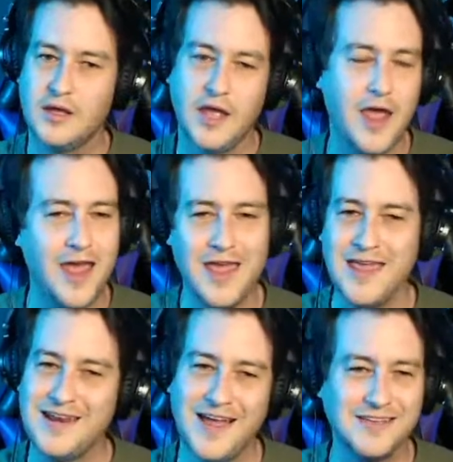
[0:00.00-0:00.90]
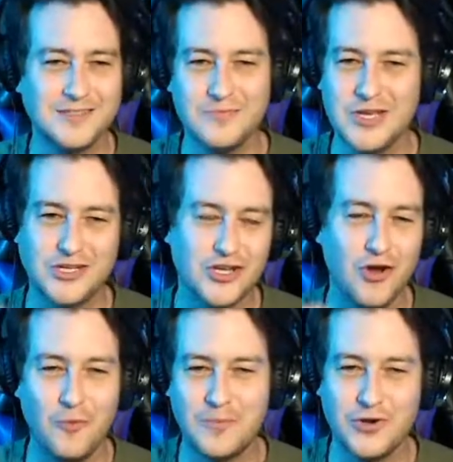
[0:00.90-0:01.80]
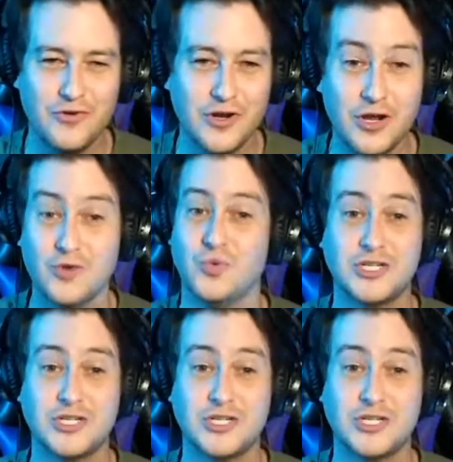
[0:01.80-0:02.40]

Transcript: hey, nice to meet you. Hope you're doing good.